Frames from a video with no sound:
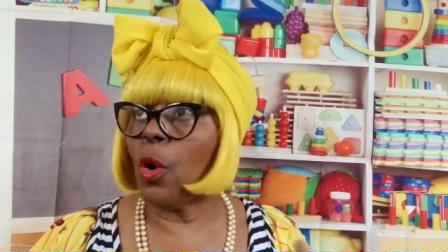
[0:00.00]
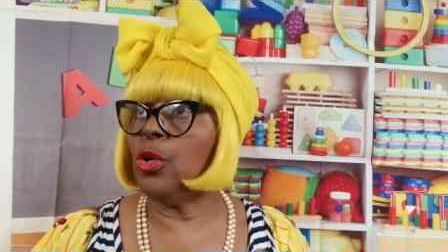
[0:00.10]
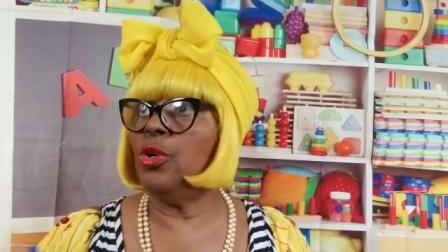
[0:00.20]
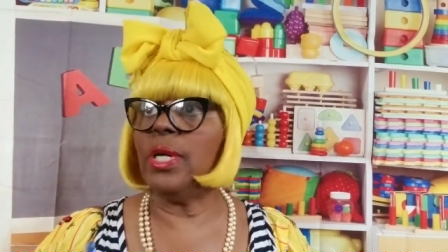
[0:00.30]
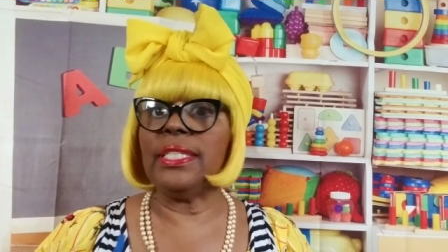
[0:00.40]

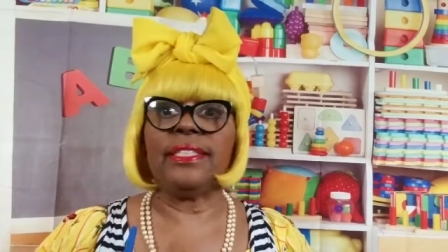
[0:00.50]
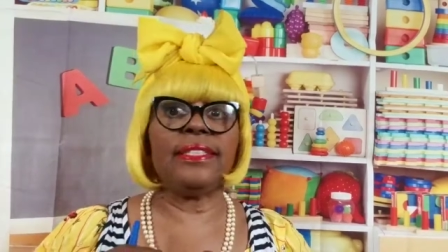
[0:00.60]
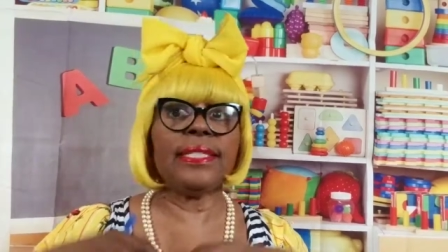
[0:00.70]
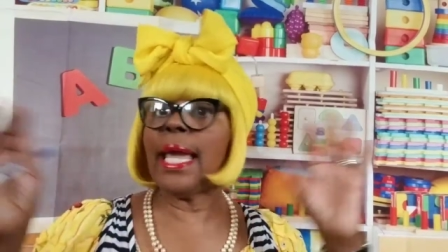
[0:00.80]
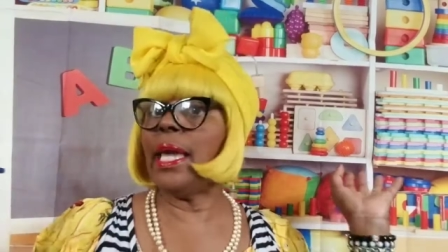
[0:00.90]
or you can
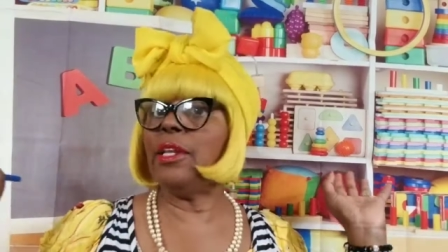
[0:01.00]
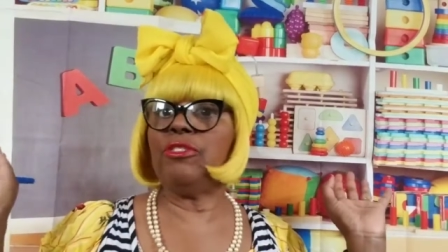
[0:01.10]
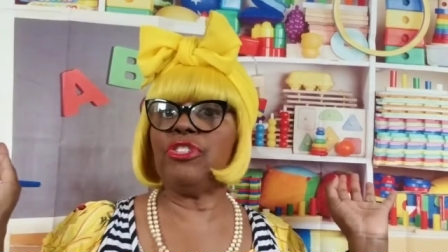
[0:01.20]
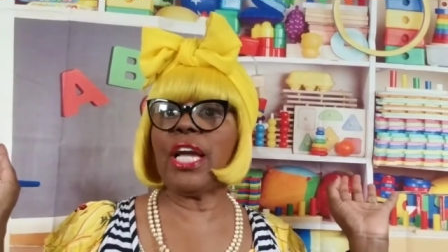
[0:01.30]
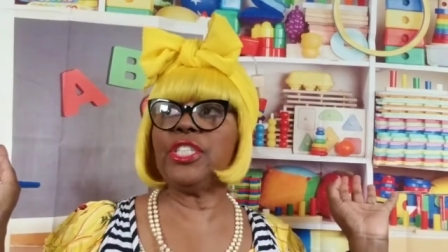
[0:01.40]
say
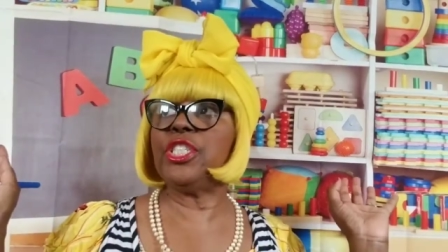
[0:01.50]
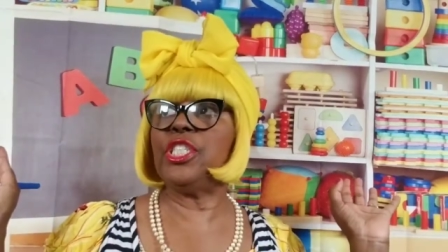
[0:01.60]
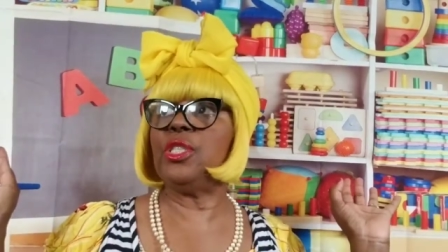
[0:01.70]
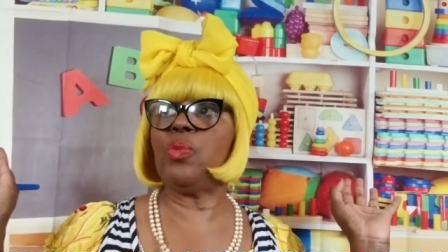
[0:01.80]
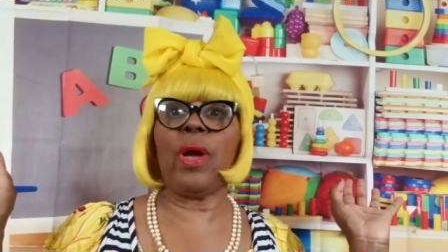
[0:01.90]

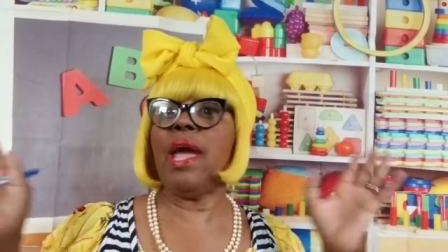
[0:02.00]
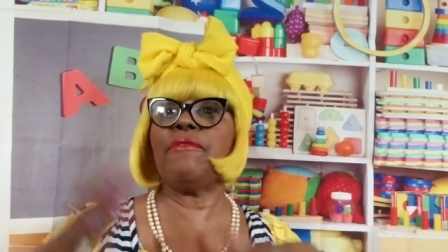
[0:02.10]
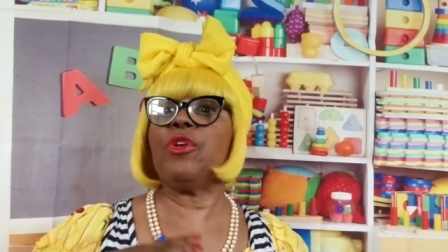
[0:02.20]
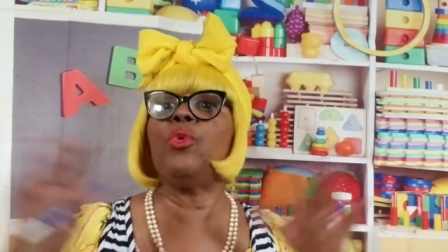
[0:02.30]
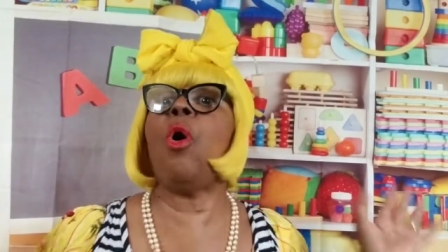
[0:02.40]
interjections
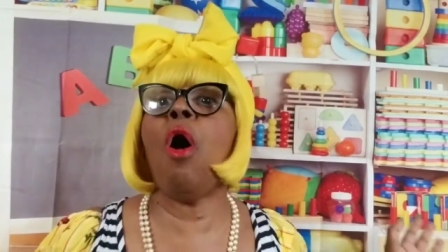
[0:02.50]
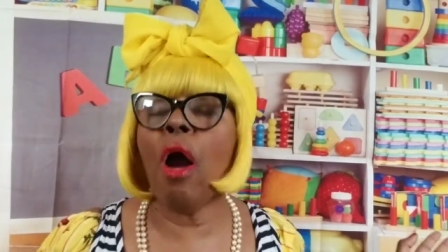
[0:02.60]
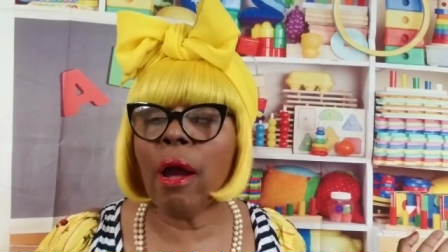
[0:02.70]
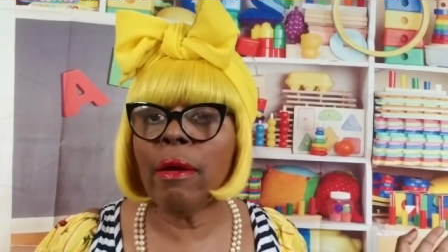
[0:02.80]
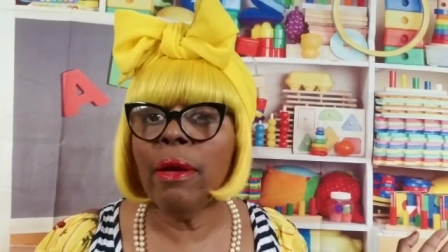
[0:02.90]
wherever you
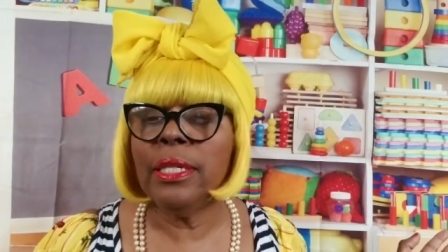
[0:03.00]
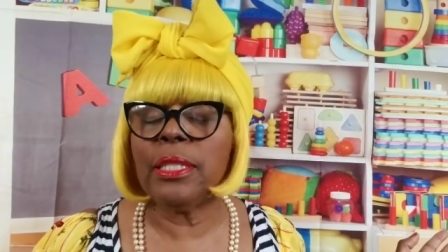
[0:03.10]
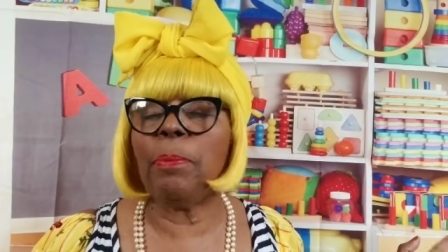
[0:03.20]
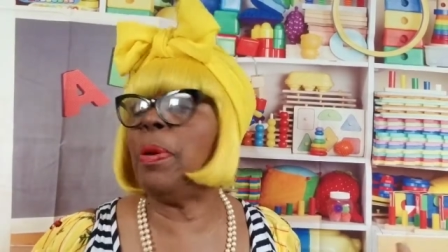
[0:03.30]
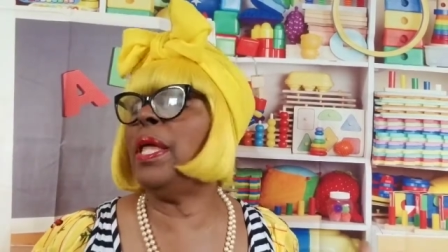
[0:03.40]
are,
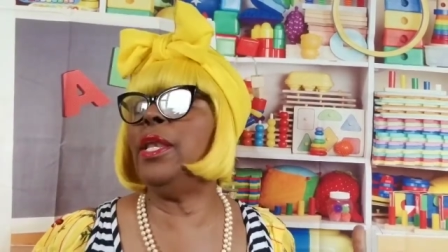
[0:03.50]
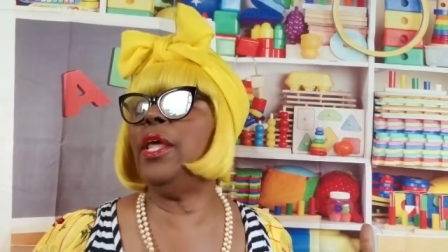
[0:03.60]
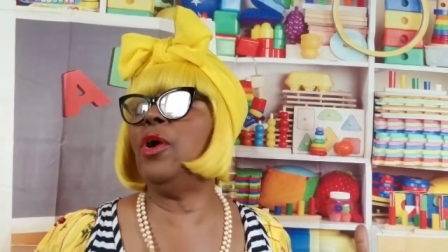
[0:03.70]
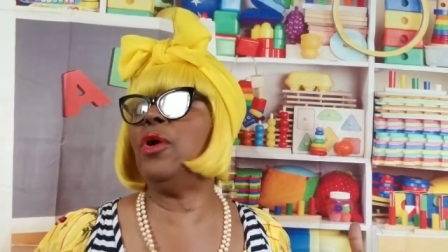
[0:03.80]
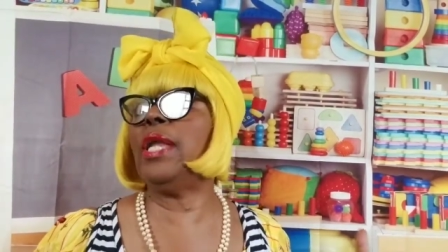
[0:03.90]

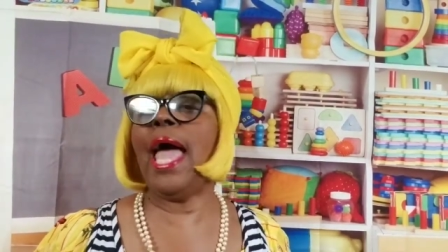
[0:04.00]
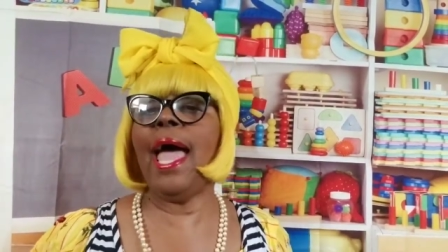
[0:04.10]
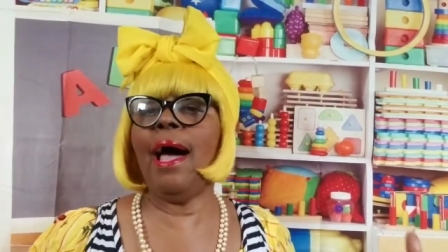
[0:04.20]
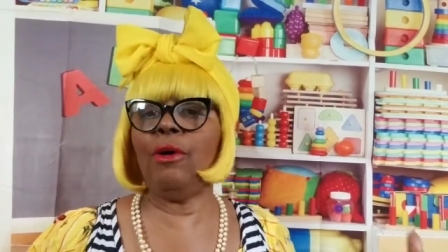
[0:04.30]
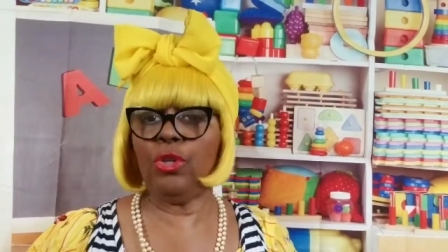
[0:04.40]
depending on
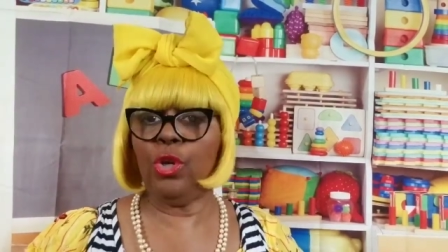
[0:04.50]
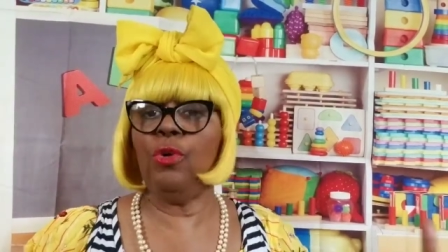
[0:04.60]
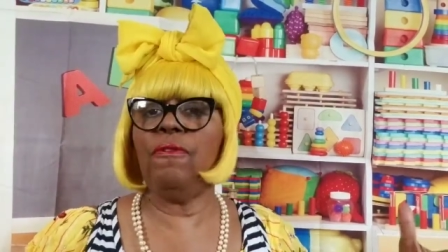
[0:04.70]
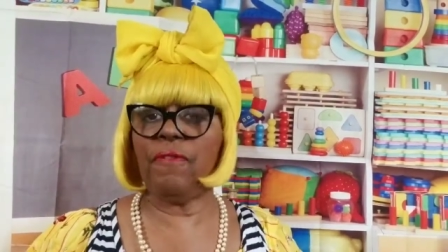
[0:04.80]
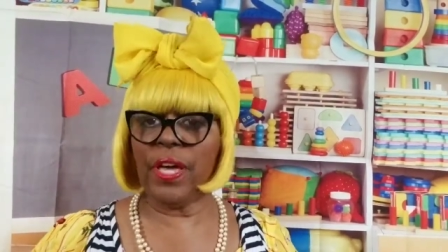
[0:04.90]
how
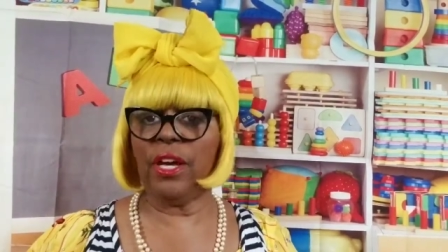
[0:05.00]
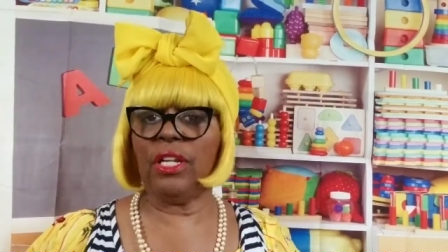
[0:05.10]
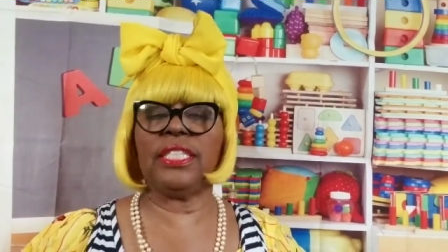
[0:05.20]
you feel.